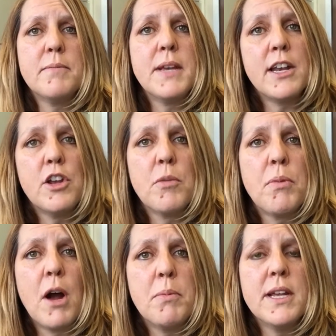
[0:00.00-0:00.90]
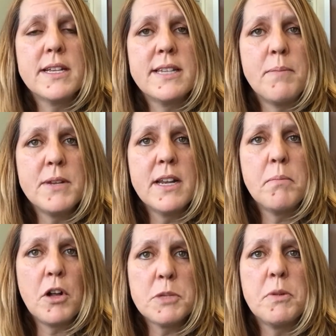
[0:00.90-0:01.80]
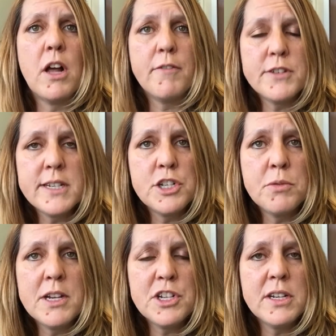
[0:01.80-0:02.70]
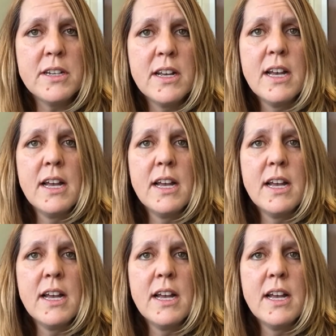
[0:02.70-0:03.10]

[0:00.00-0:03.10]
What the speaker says: getting your property accepted in multiple offer situation.